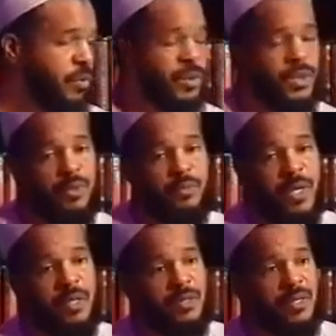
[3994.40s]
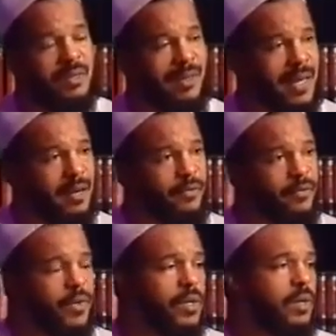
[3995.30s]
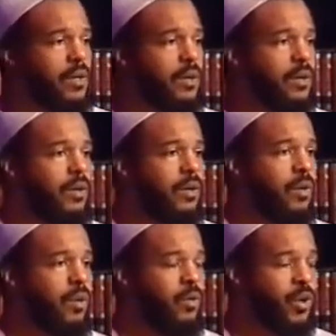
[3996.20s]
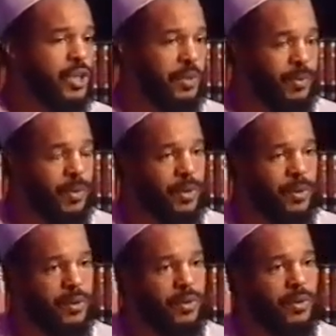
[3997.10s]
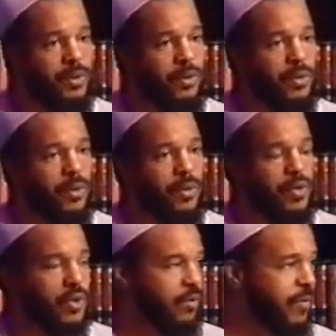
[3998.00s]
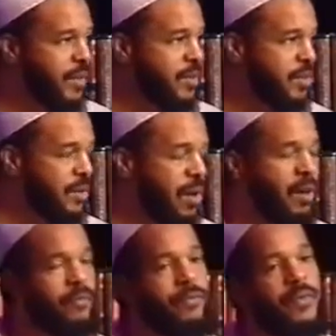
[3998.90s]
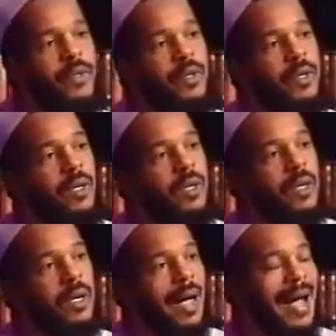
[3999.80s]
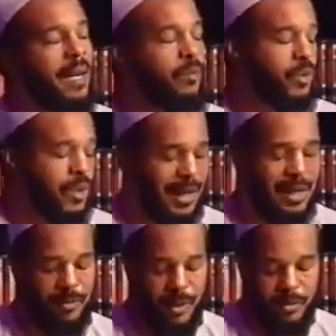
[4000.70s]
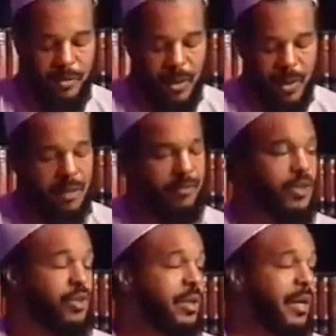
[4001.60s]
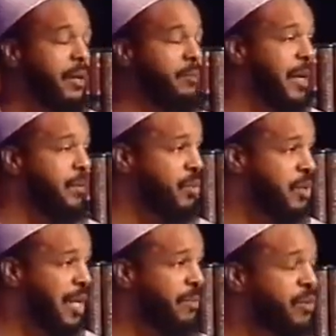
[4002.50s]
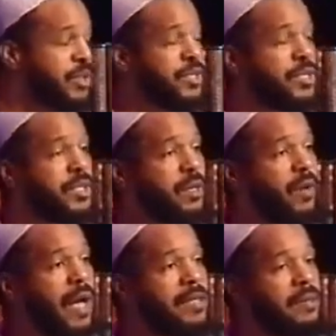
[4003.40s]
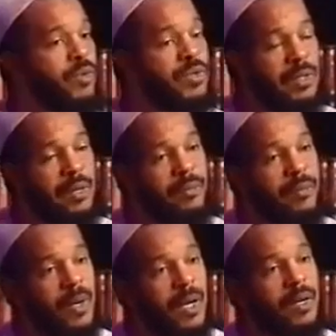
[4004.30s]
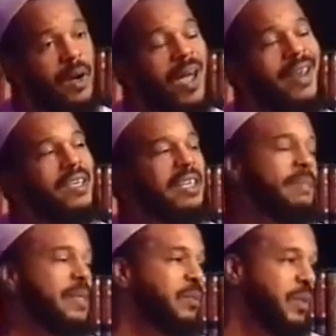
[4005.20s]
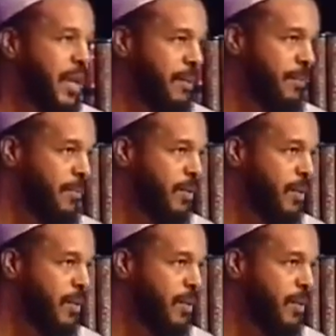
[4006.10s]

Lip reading: which it means the slave or worshipper or servant of Al-Muttalib, an individual Al-Muttalib, which is, as a Muslim, an unacceptable name.